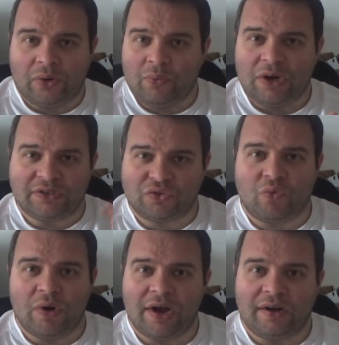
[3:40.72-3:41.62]
quite
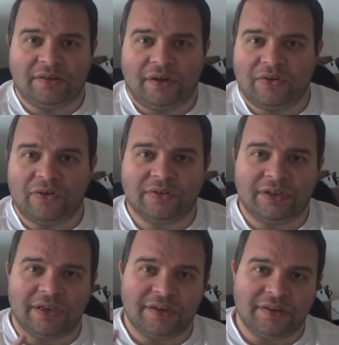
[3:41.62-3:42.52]
square. They are not
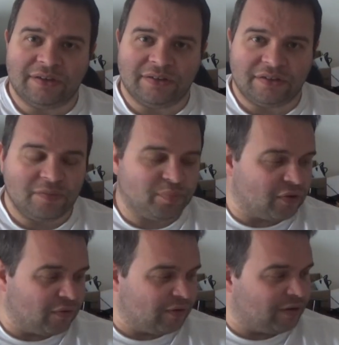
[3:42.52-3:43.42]
the
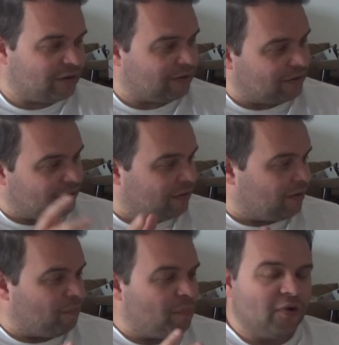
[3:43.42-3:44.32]
typical
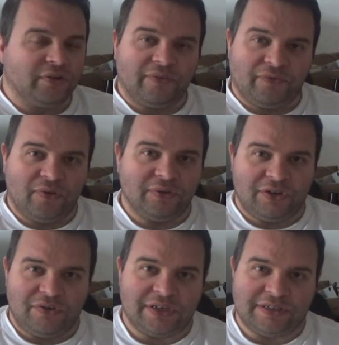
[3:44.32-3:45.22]
modern phone that
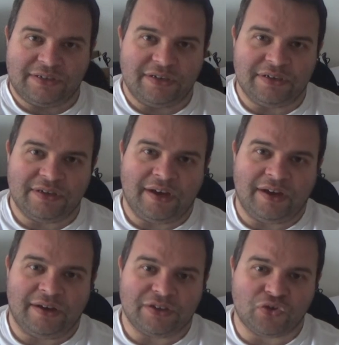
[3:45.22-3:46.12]
you can see.
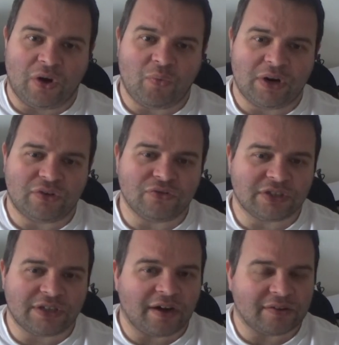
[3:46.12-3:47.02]
So I wanted to
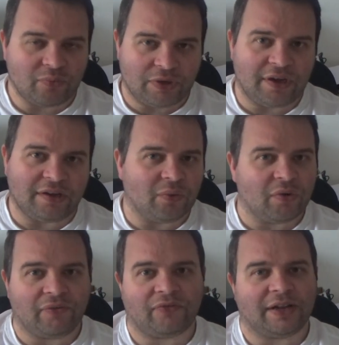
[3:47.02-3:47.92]
start with that. I
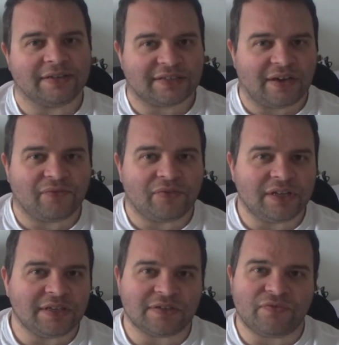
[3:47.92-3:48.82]
want to find something
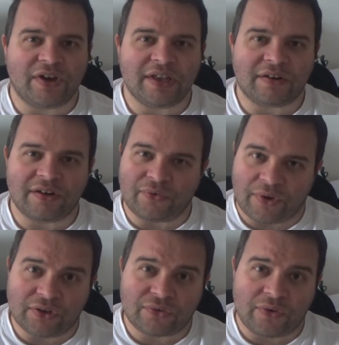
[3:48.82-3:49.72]
that is very
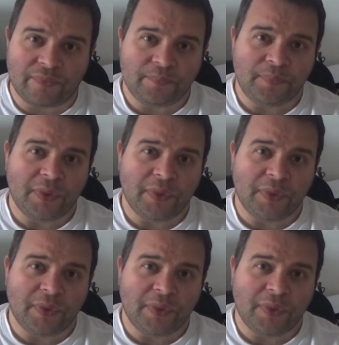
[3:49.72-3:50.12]
retro